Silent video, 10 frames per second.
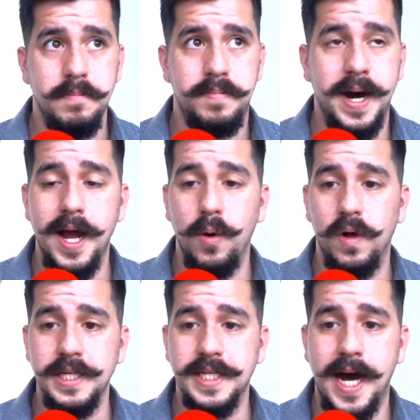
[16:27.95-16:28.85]
buy
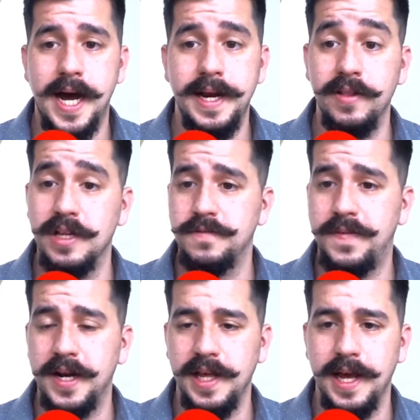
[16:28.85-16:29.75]
while he's hot now that he's
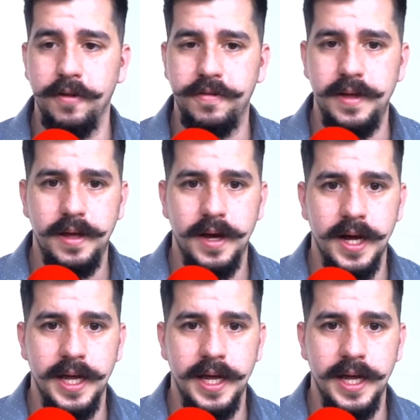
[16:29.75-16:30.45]
finally healthy.